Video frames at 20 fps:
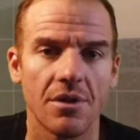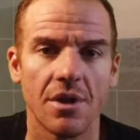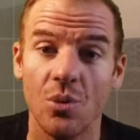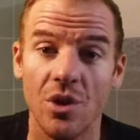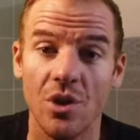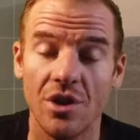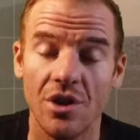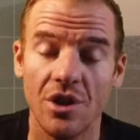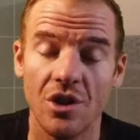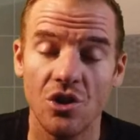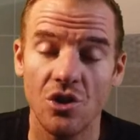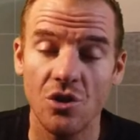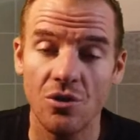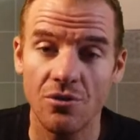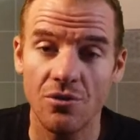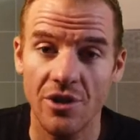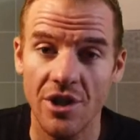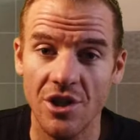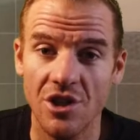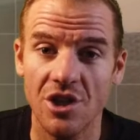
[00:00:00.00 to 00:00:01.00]
And with the new
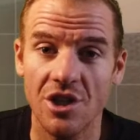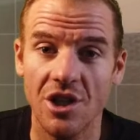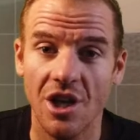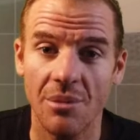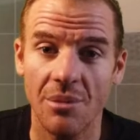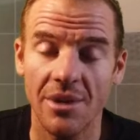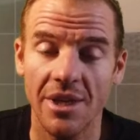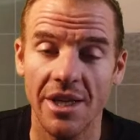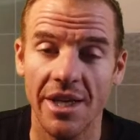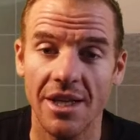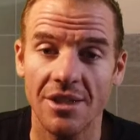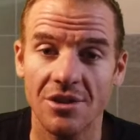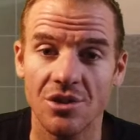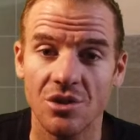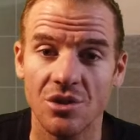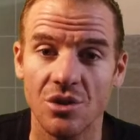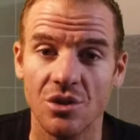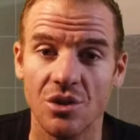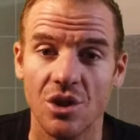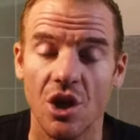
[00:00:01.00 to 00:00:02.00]
feature coming out
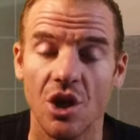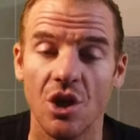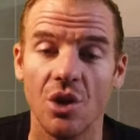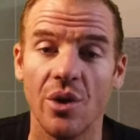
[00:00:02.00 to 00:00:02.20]
soon,